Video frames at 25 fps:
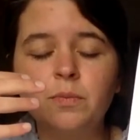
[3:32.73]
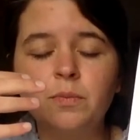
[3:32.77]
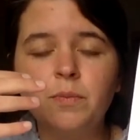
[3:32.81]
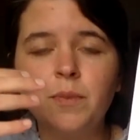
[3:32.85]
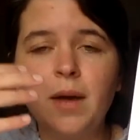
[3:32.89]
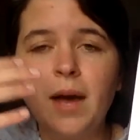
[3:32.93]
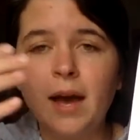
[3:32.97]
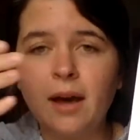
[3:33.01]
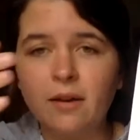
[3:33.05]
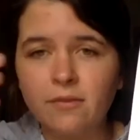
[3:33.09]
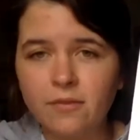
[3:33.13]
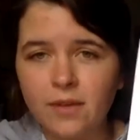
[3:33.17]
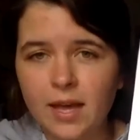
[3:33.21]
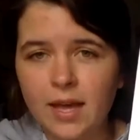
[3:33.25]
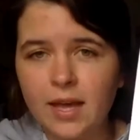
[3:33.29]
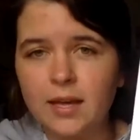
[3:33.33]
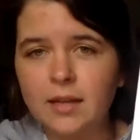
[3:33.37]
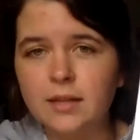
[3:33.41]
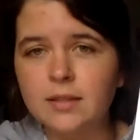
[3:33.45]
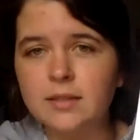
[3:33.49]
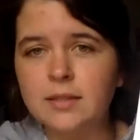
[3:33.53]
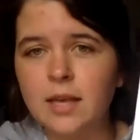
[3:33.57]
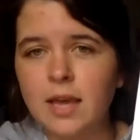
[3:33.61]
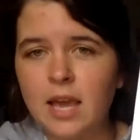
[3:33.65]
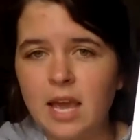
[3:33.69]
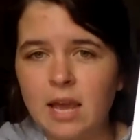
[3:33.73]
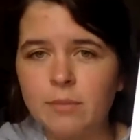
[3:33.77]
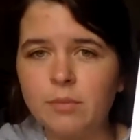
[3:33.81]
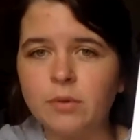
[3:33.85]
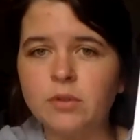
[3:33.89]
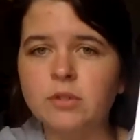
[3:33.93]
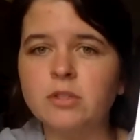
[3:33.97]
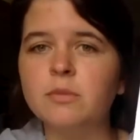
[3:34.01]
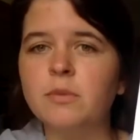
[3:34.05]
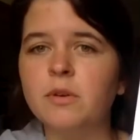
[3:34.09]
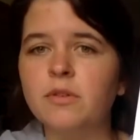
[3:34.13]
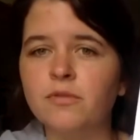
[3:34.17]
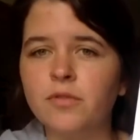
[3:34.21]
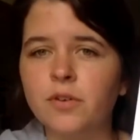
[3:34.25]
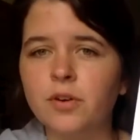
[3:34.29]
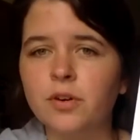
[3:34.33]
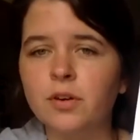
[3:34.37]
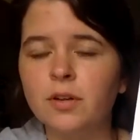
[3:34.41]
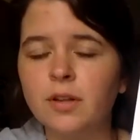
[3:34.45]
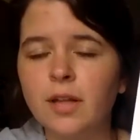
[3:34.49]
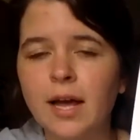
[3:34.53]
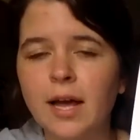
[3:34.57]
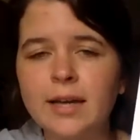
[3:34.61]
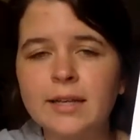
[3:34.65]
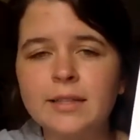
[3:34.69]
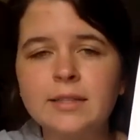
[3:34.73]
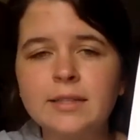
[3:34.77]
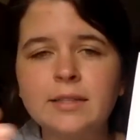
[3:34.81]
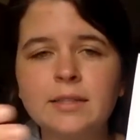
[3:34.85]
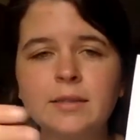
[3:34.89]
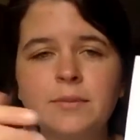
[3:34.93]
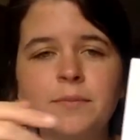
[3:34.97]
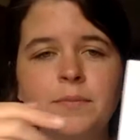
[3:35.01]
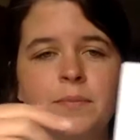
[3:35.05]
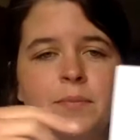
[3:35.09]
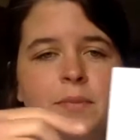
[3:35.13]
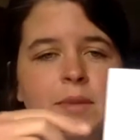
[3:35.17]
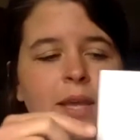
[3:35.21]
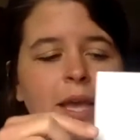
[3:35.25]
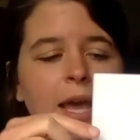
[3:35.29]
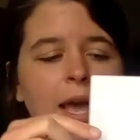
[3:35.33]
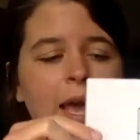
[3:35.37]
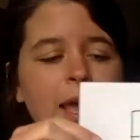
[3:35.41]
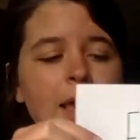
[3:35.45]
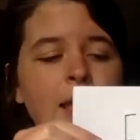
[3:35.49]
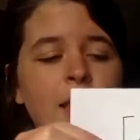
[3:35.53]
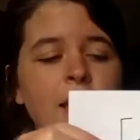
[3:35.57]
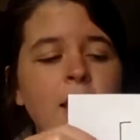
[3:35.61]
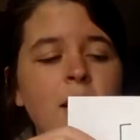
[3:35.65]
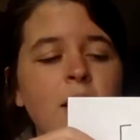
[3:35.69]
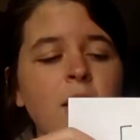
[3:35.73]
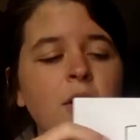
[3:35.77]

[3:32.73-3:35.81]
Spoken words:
have eggs able to be fertilized, okay?